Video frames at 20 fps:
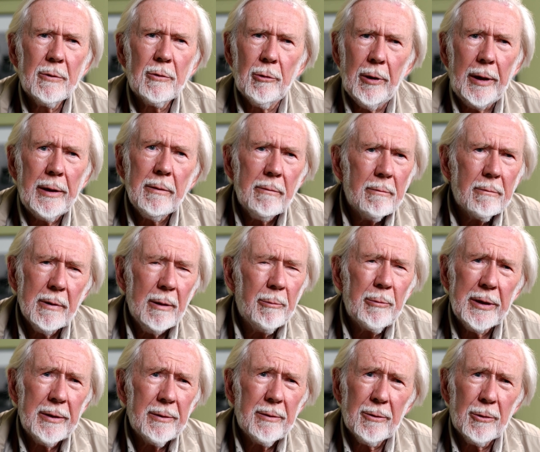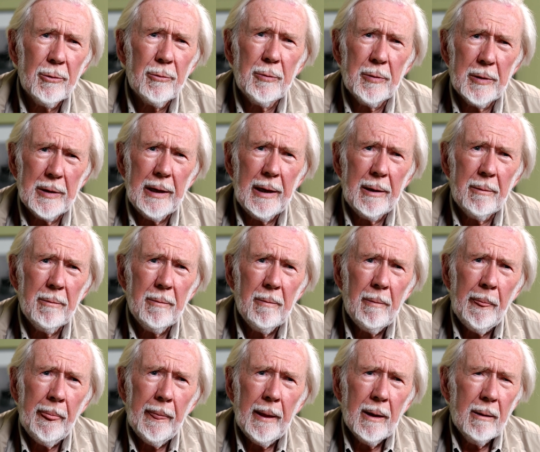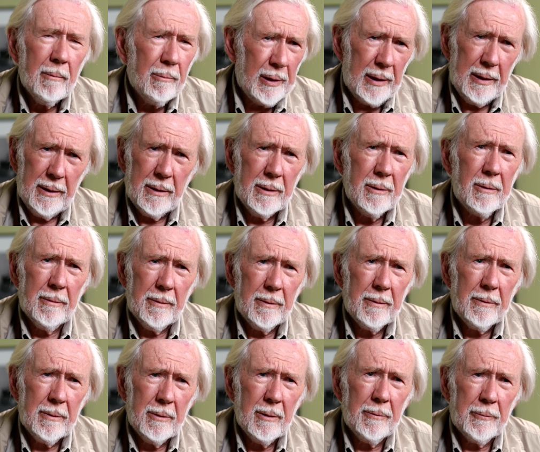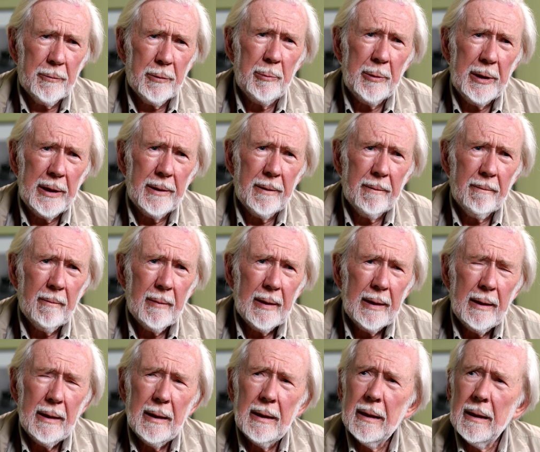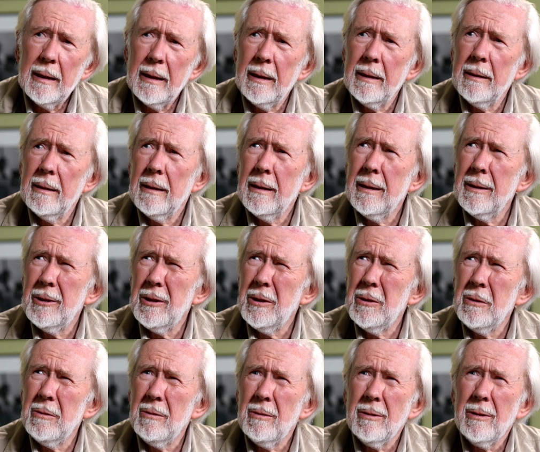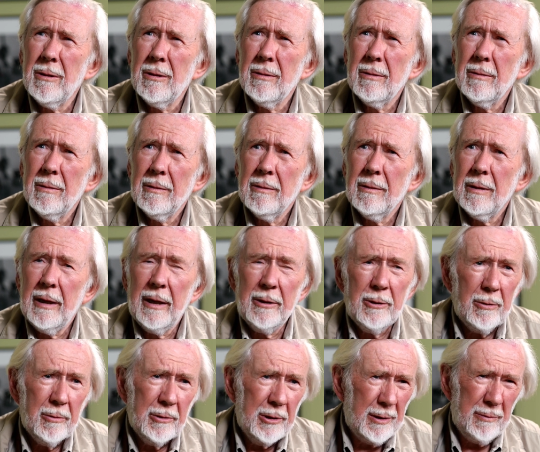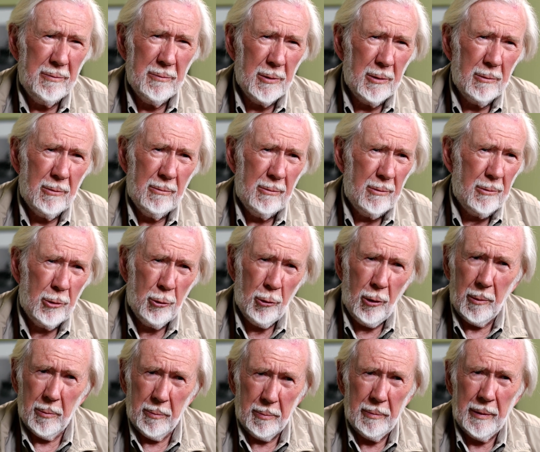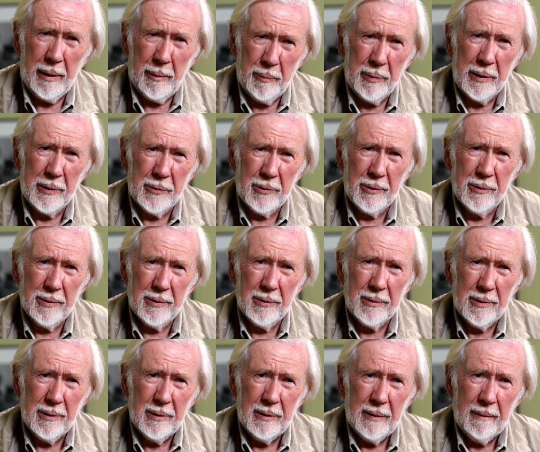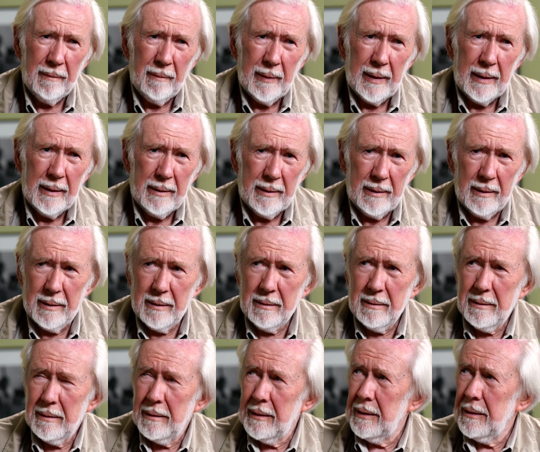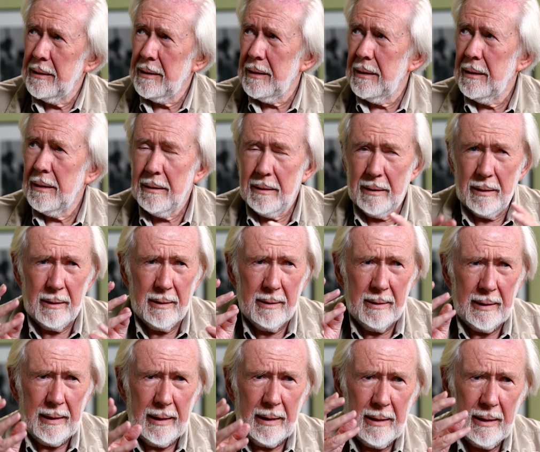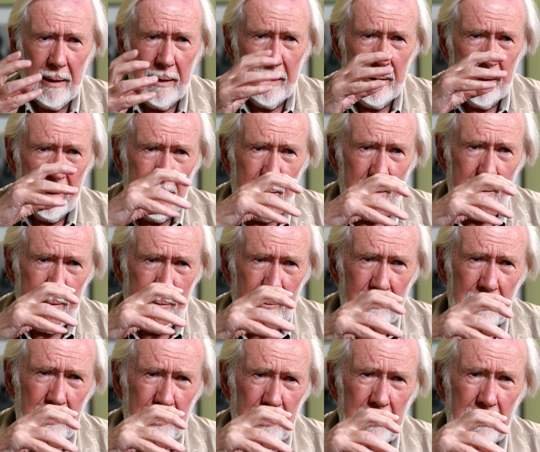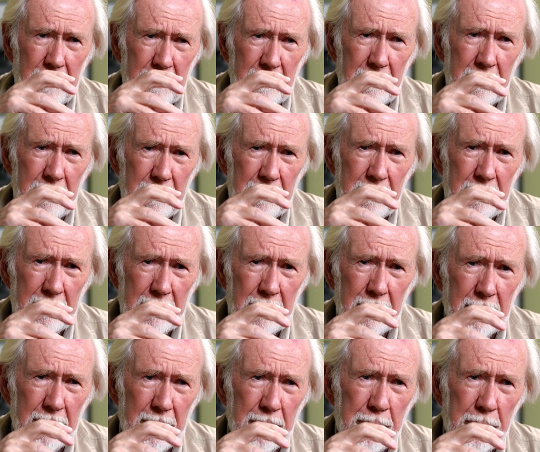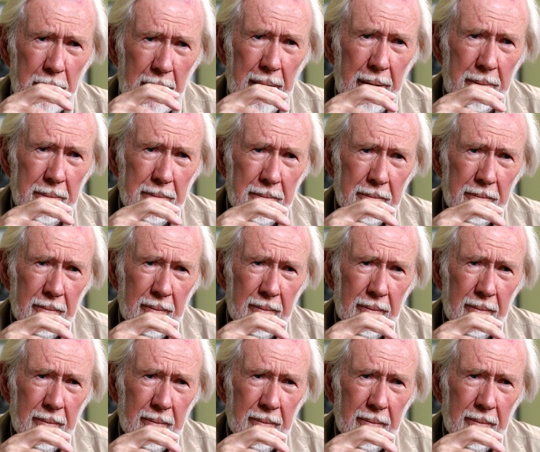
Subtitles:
great, I mean, good for them, but it's not for me. I don't even crop my pictures. These are exactly how it was on the frame.